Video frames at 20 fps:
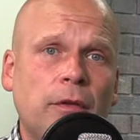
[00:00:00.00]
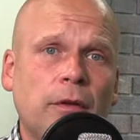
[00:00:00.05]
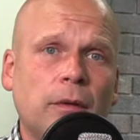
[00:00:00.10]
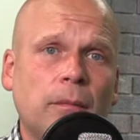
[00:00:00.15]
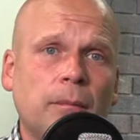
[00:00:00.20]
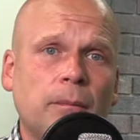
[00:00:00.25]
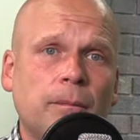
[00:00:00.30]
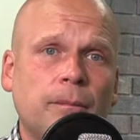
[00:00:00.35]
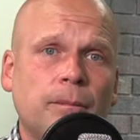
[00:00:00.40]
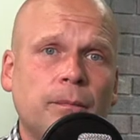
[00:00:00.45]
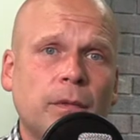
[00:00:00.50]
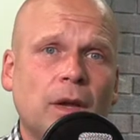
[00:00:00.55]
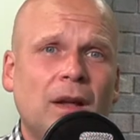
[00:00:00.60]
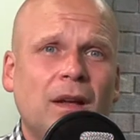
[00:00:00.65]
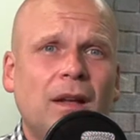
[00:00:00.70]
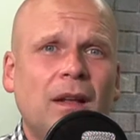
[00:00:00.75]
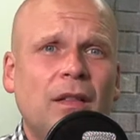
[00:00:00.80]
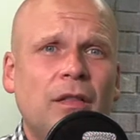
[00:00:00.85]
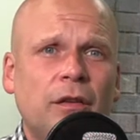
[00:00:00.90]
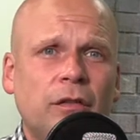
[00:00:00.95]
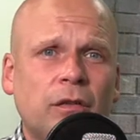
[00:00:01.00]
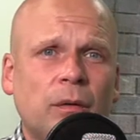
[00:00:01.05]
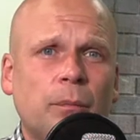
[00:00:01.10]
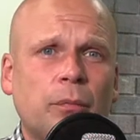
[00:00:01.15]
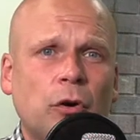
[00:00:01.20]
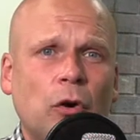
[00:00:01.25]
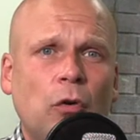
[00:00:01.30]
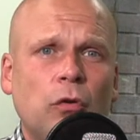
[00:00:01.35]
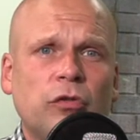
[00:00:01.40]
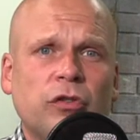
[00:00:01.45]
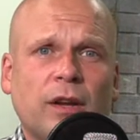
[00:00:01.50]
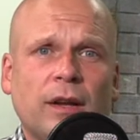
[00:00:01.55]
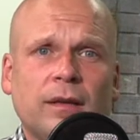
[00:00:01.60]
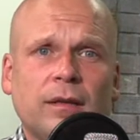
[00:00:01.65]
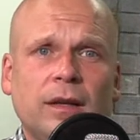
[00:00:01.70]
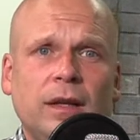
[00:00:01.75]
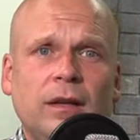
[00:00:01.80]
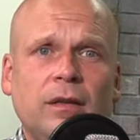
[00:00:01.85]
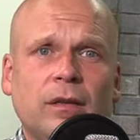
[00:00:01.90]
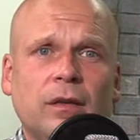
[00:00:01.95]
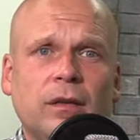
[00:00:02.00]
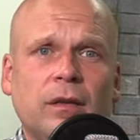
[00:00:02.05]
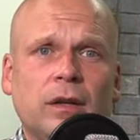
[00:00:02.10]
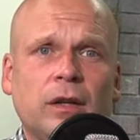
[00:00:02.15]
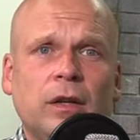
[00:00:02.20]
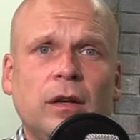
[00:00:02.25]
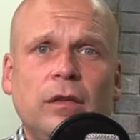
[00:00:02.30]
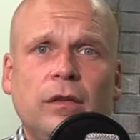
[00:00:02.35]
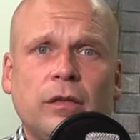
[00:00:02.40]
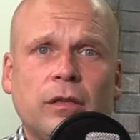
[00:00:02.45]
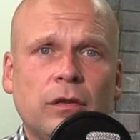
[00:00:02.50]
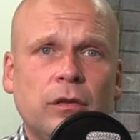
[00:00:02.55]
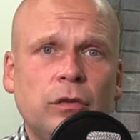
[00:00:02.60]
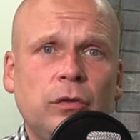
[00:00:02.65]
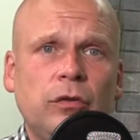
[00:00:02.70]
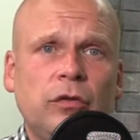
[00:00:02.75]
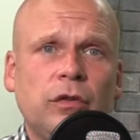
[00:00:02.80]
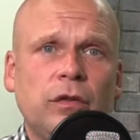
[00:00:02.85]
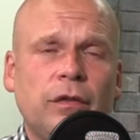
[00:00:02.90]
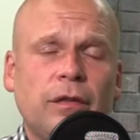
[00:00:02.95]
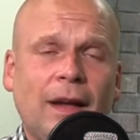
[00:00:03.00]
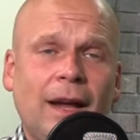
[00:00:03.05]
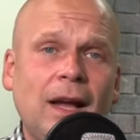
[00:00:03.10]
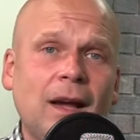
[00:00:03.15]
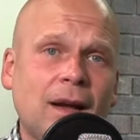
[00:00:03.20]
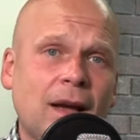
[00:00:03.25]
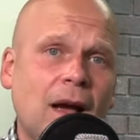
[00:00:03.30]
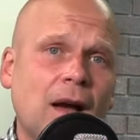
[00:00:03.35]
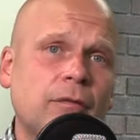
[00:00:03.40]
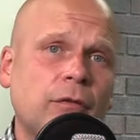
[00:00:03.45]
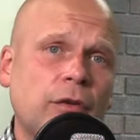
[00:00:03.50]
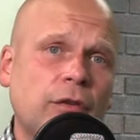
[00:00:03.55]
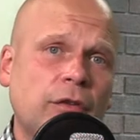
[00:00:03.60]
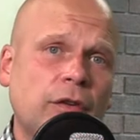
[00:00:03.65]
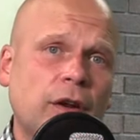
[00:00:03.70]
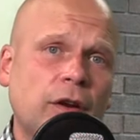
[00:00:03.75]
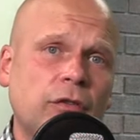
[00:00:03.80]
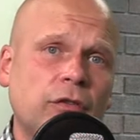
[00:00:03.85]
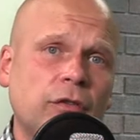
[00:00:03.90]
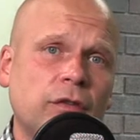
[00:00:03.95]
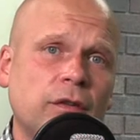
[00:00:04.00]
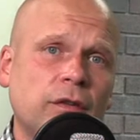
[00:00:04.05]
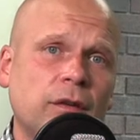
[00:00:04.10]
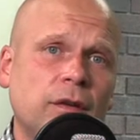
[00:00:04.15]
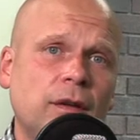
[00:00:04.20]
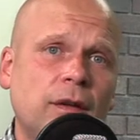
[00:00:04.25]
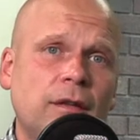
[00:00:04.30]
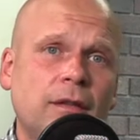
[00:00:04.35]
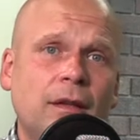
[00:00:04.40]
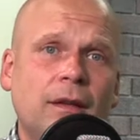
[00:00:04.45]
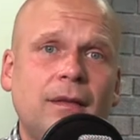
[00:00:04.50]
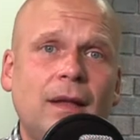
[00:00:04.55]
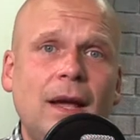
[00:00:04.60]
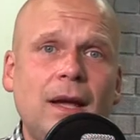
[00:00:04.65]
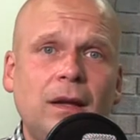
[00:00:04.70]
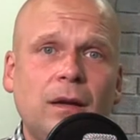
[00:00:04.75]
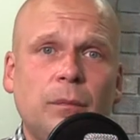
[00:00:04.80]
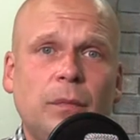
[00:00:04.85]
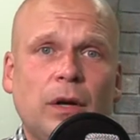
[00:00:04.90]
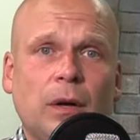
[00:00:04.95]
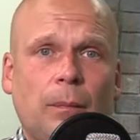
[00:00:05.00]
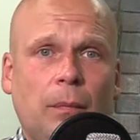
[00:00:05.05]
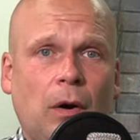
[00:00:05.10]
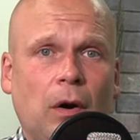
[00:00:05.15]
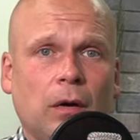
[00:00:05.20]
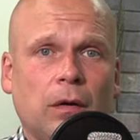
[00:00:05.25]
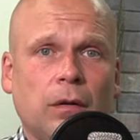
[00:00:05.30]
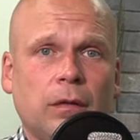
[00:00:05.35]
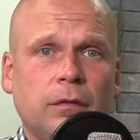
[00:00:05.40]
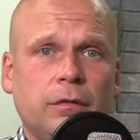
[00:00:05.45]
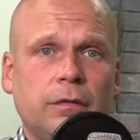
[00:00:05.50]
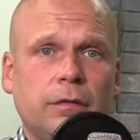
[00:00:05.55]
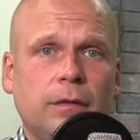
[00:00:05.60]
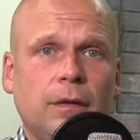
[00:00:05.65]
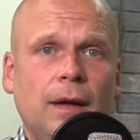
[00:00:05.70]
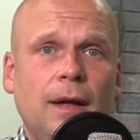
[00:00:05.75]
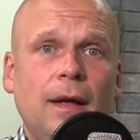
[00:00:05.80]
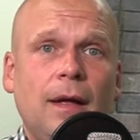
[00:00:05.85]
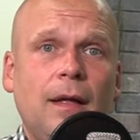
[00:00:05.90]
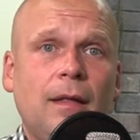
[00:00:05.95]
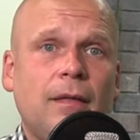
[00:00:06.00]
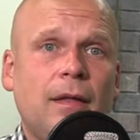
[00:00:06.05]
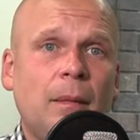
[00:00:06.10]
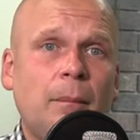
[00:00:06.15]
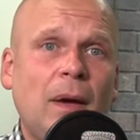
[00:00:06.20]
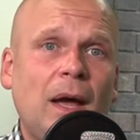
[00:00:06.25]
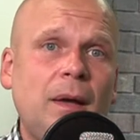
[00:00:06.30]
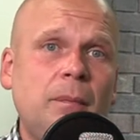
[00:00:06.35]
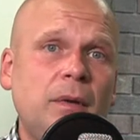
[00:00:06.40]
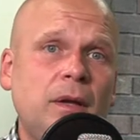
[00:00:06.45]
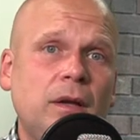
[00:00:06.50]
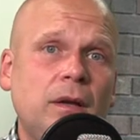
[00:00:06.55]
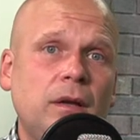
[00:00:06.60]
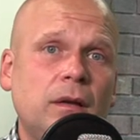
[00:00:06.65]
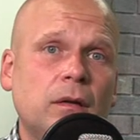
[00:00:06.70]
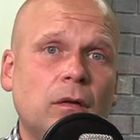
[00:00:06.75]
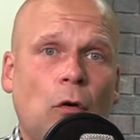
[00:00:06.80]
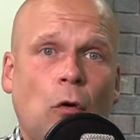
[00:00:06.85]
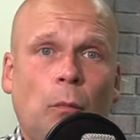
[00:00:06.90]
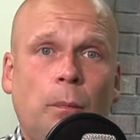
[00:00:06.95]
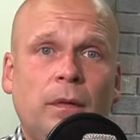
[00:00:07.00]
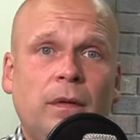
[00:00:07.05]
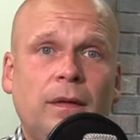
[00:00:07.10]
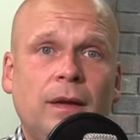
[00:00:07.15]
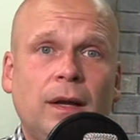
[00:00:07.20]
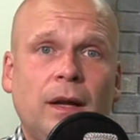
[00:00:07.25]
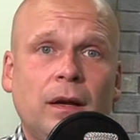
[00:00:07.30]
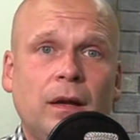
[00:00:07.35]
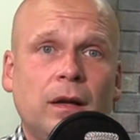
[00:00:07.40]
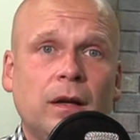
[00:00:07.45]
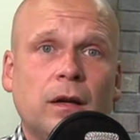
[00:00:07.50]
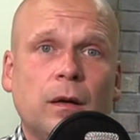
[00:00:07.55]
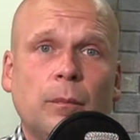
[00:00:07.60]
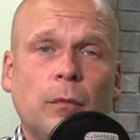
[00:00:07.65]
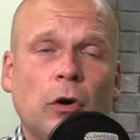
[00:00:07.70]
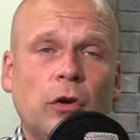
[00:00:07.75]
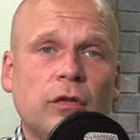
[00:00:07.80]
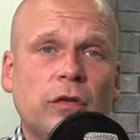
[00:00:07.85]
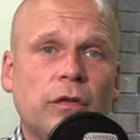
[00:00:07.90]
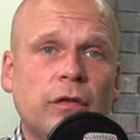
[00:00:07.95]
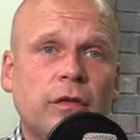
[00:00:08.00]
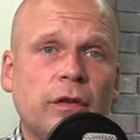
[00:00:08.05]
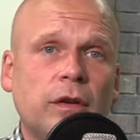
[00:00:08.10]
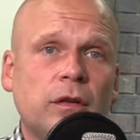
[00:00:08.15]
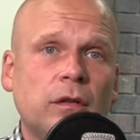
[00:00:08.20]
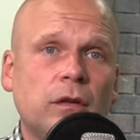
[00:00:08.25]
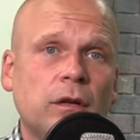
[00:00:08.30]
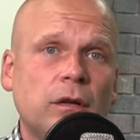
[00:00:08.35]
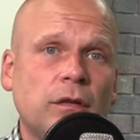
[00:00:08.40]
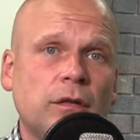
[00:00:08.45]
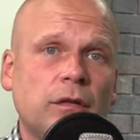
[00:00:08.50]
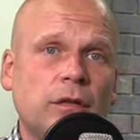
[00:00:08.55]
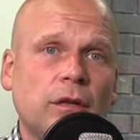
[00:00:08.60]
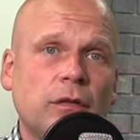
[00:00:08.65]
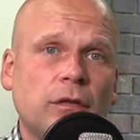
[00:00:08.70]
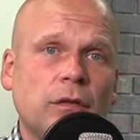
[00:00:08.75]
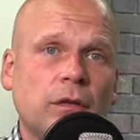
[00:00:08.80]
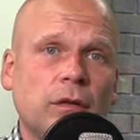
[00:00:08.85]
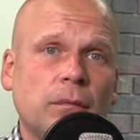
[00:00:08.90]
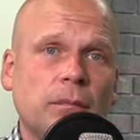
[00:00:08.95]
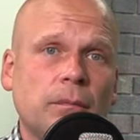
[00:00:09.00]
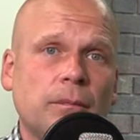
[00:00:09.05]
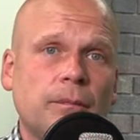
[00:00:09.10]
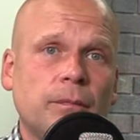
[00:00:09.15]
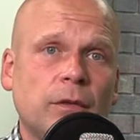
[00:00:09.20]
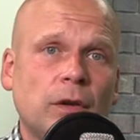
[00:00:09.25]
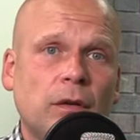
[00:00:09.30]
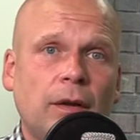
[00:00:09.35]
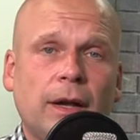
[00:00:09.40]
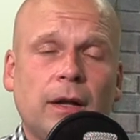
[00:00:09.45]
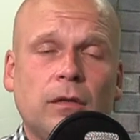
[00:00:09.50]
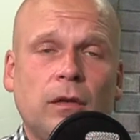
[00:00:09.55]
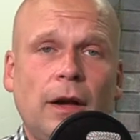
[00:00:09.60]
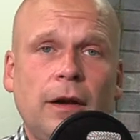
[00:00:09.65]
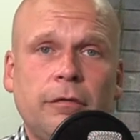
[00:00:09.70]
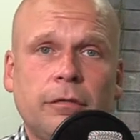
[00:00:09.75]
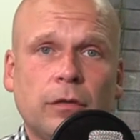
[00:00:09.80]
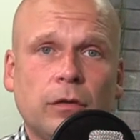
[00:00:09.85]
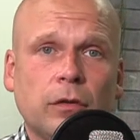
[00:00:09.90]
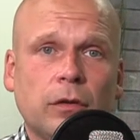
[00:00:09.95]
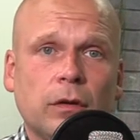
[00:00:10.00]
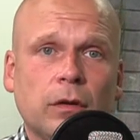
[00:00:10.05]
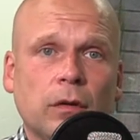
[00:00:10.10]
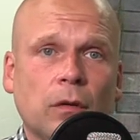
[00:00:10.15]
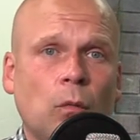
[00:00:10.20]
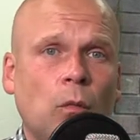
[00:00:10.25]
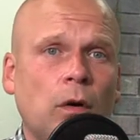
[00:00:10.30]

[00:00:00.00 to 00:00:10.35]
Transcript: them. This approach can lead to good solutions and conversation that they can be a part of. They may be open to getting an emergency alert system like Life Alert or